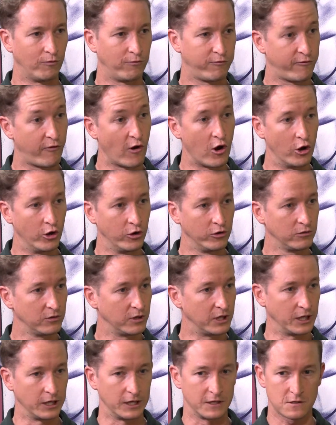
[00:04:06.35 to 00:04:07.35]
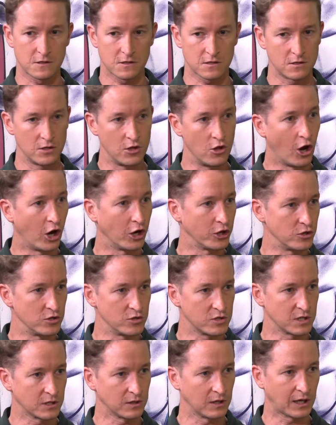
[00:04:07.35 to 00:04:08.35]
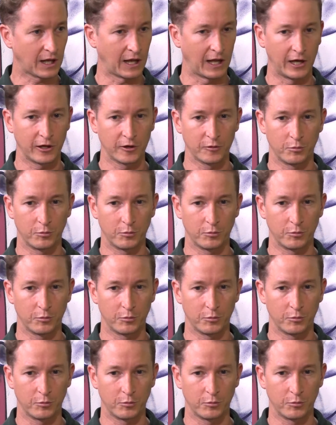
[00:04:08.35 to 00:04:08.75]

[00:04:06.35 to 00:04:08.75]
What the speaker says: phone, it's not using the cloud.